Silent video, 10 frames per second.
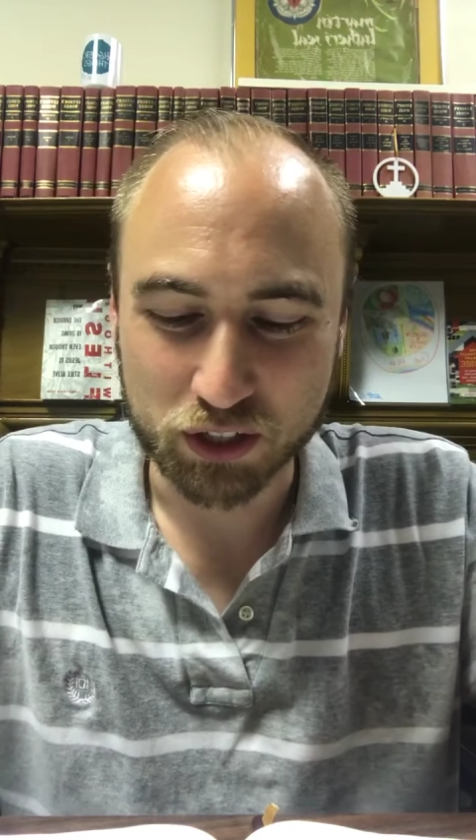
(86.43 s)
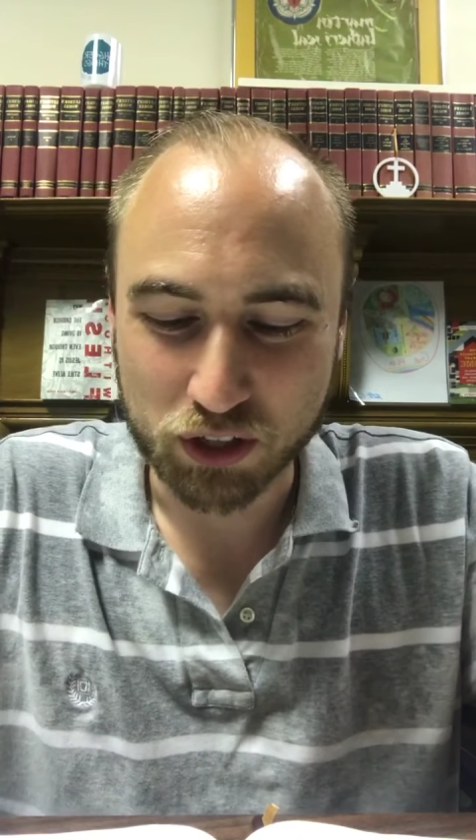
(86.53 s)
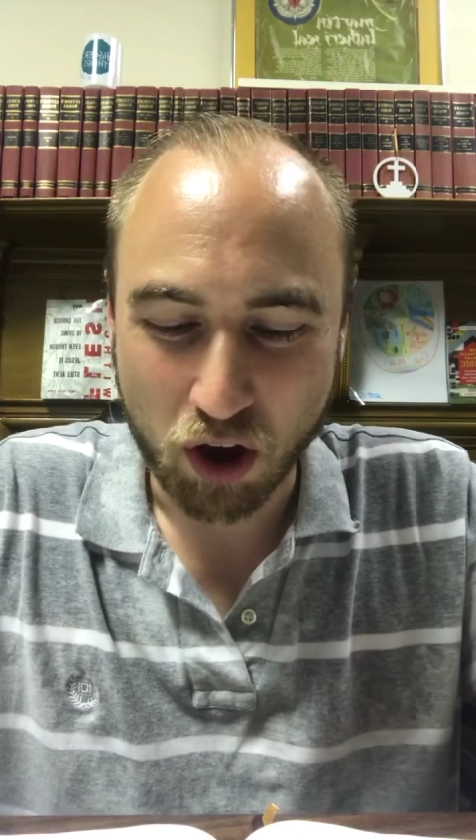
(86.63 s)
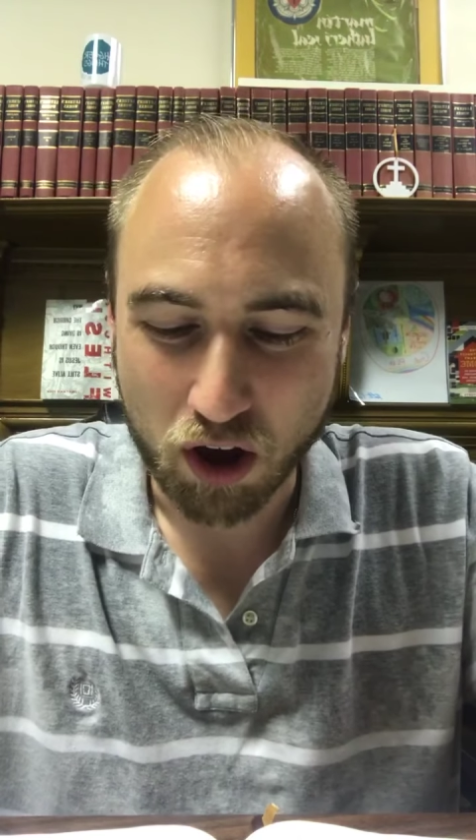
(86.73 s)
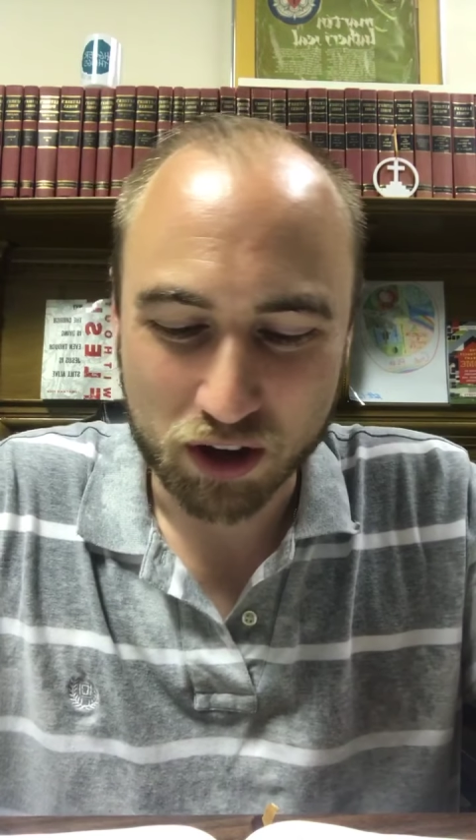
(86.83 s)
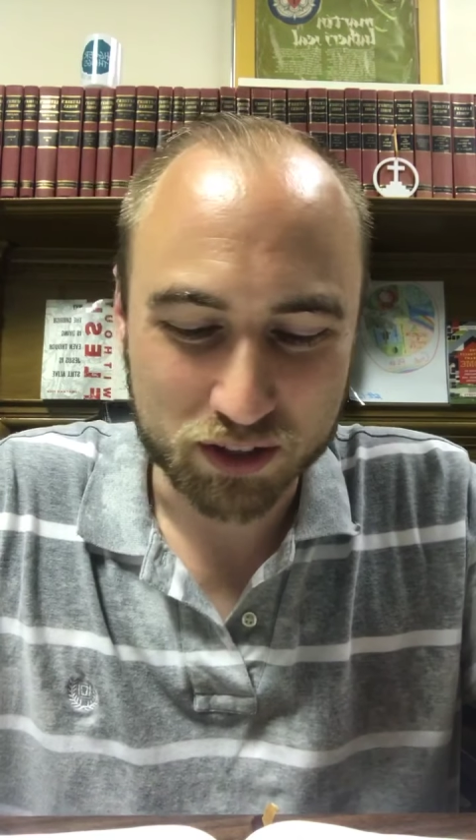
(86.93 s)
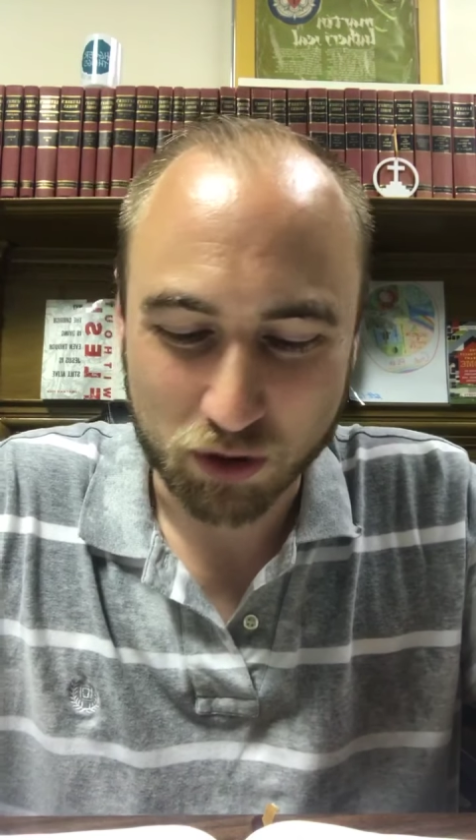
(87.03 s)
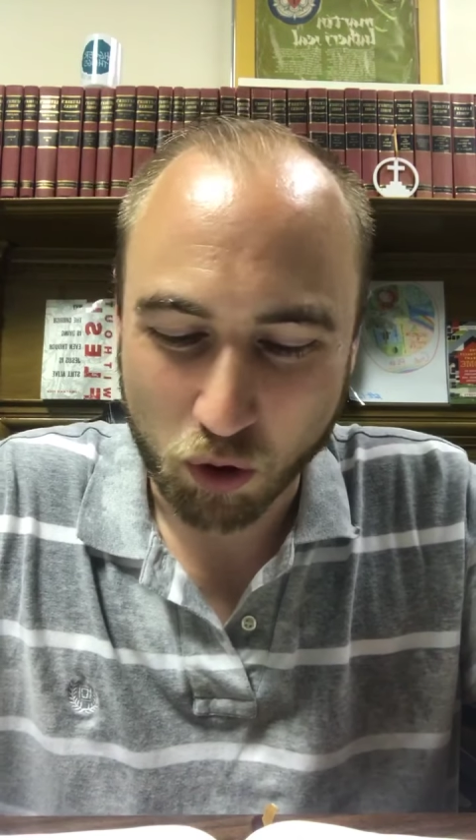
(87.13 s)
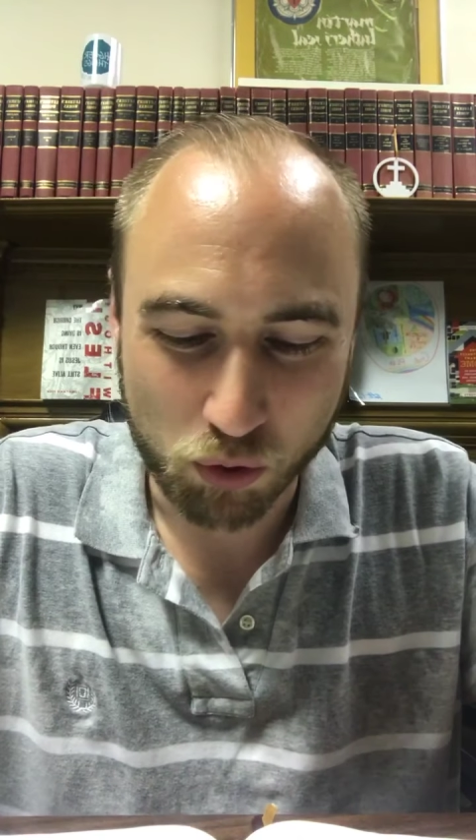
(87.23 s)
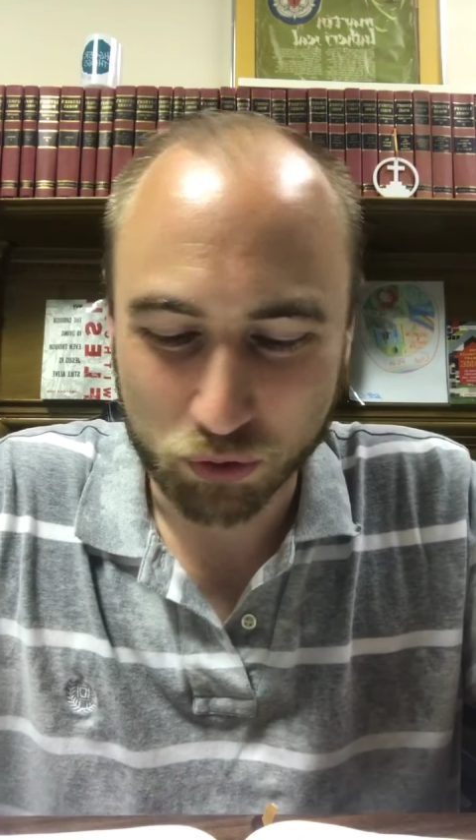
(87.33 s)
God,
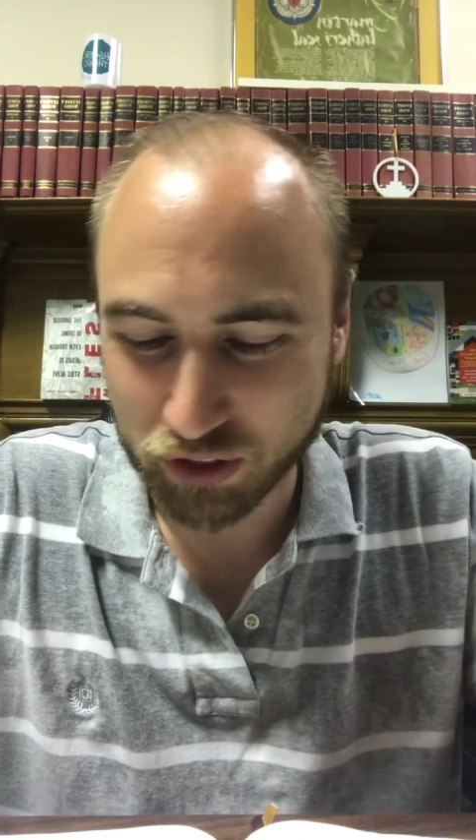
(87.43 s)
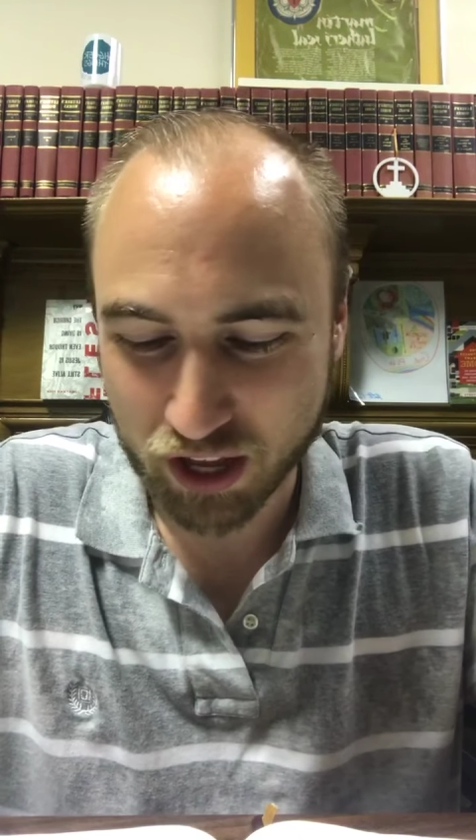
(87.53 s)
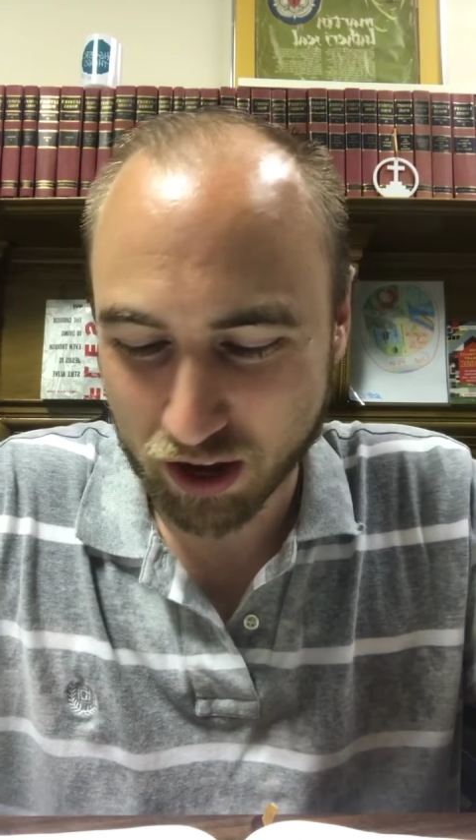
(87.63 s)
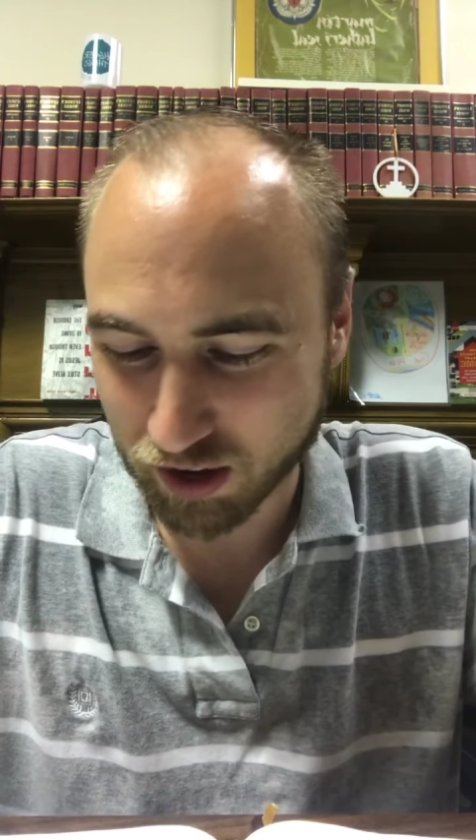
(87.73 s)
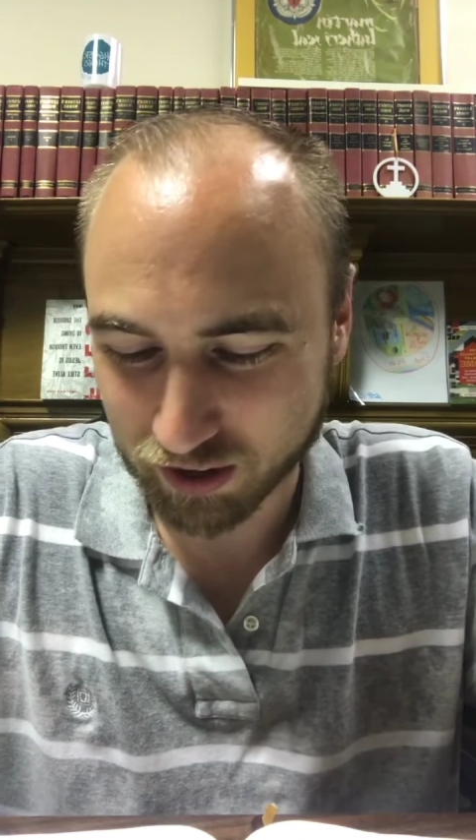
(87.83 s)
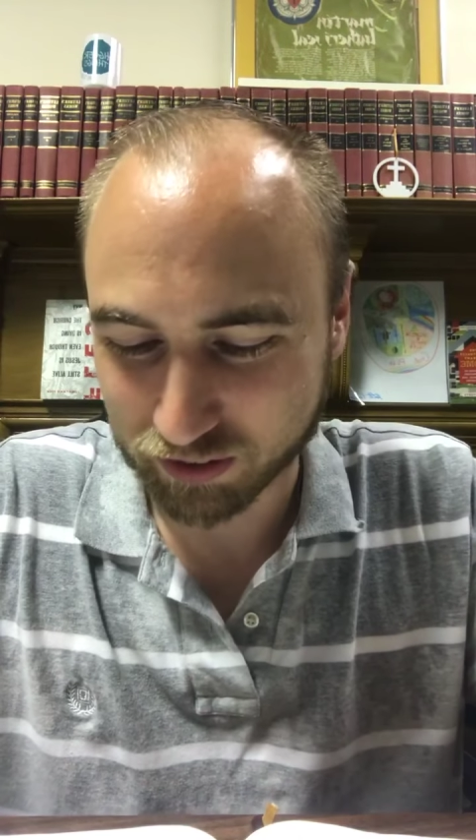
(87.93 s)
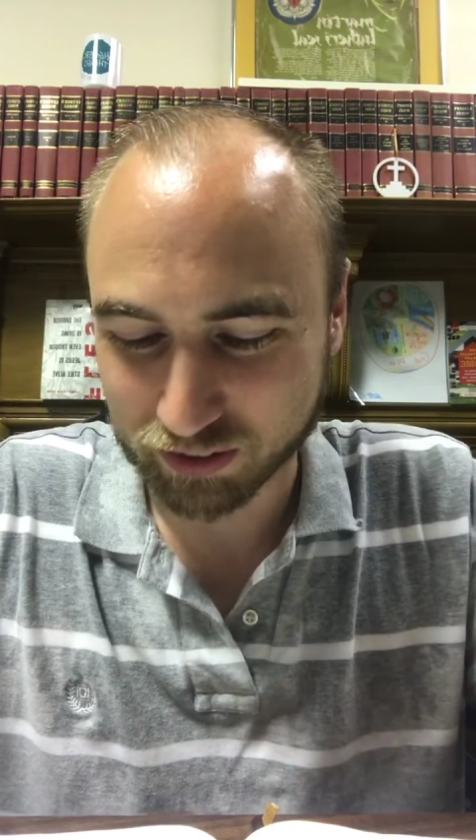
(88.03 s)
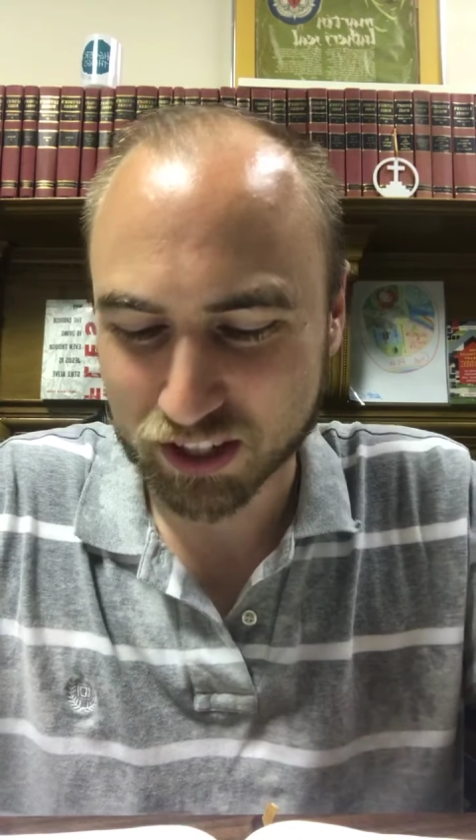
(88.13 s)
all the earth.